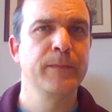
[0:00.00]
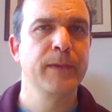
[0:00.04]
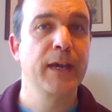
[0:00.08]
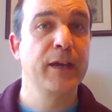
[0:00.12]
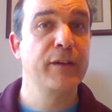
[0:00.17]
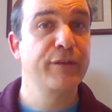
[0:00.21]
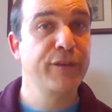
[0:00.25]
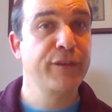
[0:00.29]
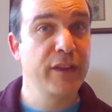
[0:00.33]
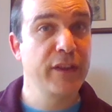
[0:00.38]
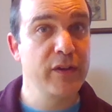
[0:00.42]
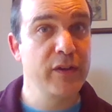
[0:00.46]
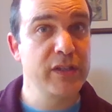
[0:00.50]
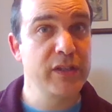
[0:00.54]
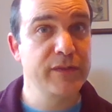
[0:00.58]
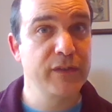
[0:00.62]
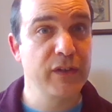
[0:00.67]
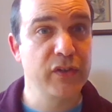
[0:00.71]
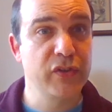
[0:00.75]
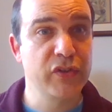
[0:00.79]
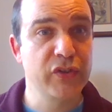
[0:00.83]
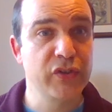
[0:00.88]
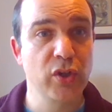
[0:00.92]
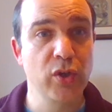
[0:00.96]
And for those of
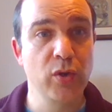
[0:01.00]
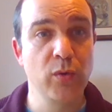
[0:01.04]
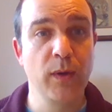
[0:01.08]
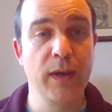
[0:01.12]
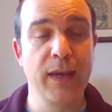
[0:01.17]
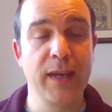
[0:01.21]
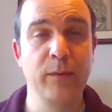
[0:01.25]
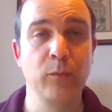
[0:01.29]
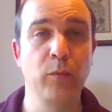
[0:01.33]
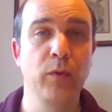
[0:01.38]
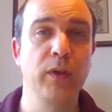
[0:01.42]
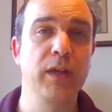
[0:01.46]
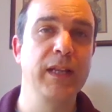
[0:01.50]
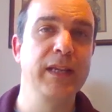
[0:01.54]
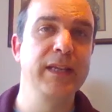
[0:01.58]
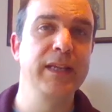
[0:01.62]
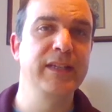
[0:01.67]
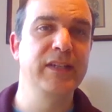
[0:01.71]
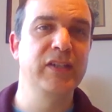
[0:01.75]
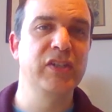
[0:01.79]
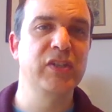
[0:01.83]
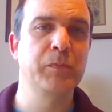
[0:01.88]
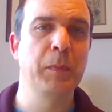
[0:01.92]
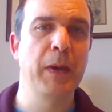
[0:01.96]
us who inwardly
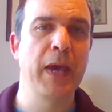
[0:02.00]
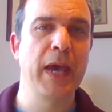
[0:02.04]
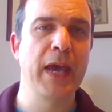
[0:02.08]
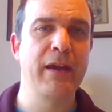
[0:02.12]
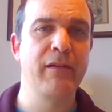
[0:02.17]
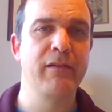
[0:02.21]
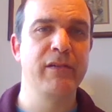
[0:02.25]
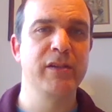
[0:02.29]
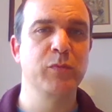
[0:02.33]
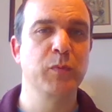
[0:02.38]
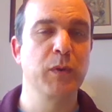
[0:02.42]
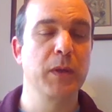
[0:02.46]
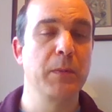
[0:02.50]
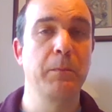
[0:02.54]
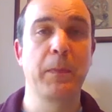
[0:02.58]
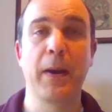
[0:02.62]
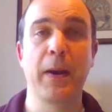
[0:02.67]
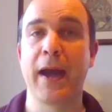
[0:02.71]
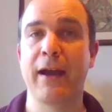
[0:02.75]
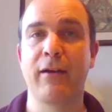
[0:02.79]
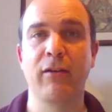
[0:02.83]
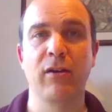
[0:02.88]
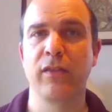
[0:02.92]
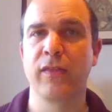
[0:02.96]
despair as we
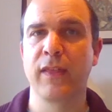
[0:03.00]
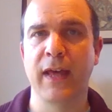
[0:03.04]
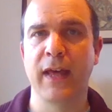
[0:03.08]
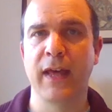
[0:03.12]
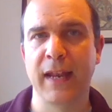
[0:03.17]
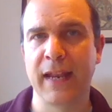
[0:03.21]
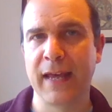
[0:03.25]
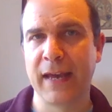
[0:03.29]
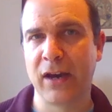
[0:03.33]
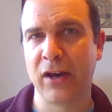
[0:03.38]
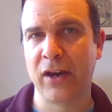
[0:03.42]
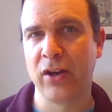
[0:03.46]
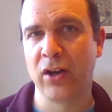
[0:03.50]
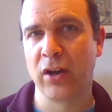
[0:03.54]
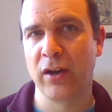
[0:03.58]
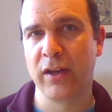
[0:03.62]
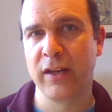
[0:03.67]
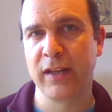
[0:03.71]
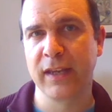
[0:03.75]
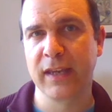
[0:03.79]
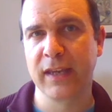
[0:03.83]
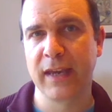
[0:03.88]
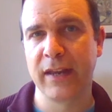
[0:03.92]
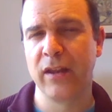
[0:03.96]
parrot that
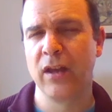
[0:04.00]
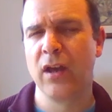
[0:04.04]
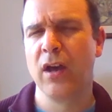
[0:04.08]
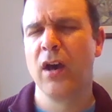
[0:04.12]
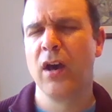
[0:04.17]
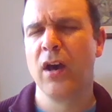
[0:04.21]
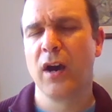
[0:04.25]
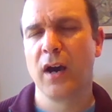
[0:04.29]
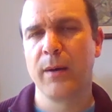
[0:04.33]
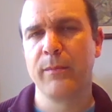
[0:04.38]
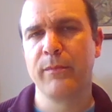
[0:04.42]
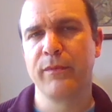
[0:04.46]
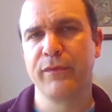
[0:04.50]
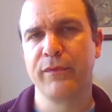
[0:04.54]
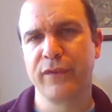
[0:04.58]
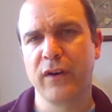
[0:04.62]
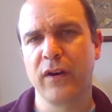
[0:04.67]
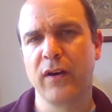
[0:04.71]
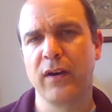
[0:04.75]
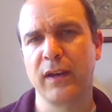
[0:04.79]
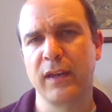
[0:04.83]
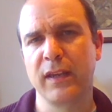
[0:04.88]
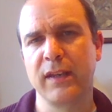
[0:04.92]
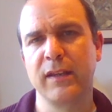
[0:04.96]
line again, I'm
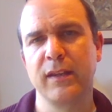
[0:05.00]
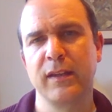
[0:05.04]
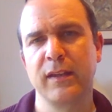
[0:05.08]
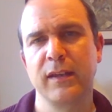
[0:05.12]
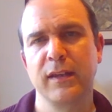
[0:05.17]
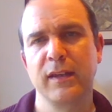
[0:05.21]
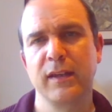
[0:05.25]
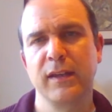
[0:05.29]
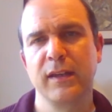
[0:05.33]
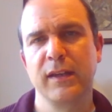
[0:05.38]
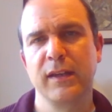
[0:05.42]
fine,